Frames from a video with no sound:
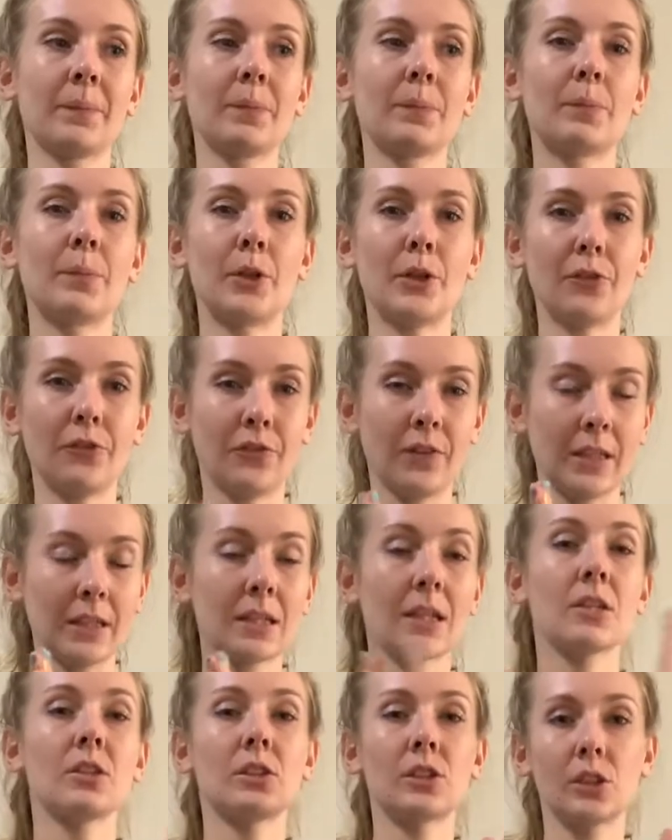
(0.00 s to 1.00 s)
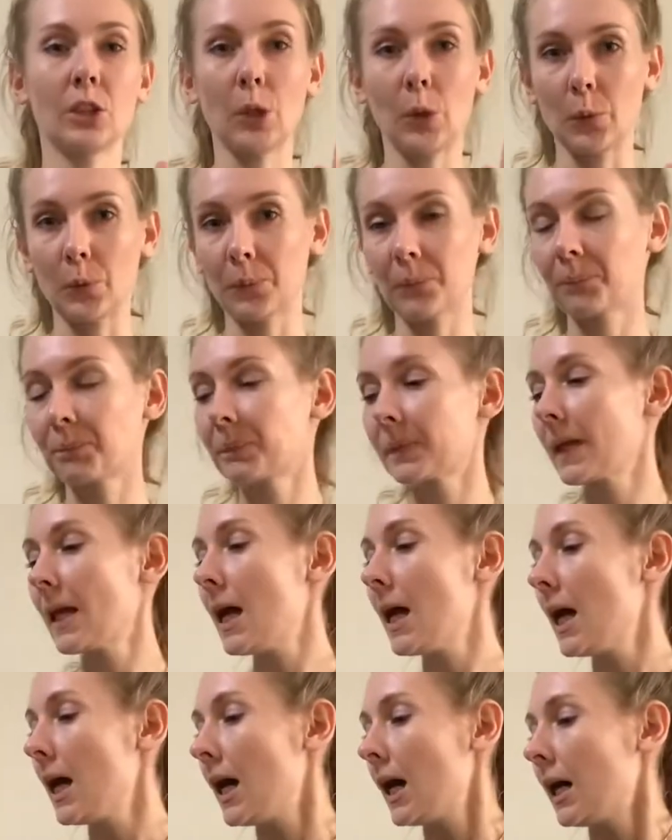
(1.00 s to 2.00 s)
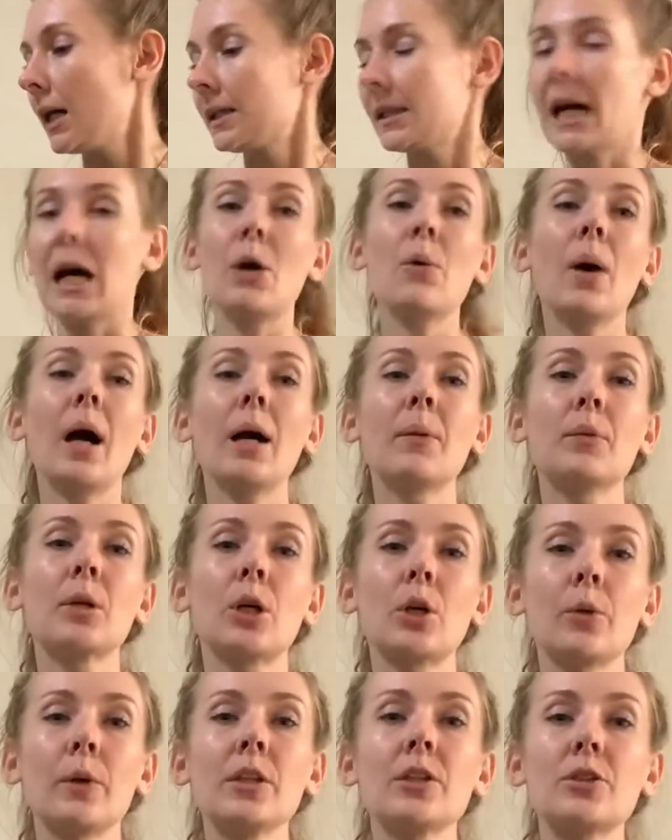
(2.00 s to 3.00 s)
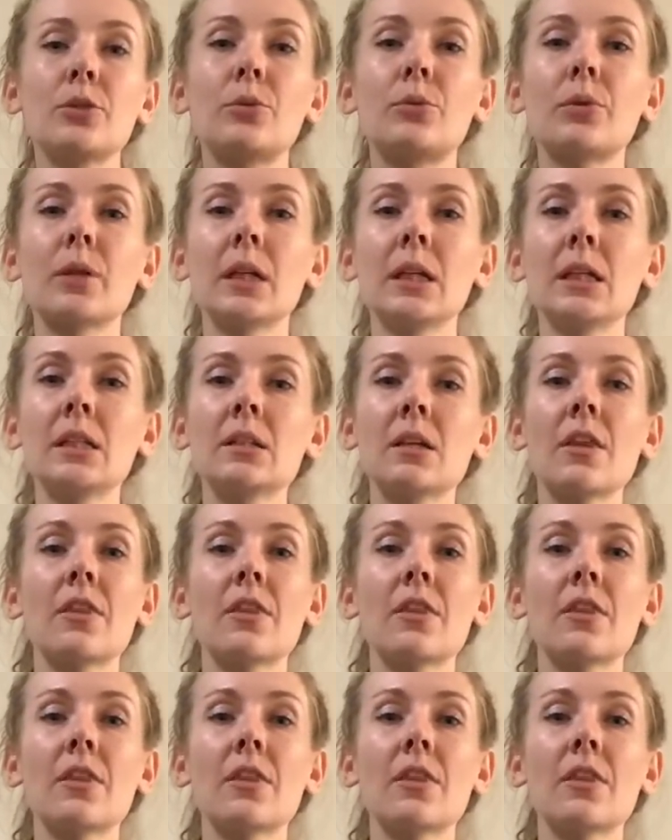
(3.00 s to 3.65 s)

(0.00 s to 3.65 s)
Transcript: Perfect. So now I'm going to read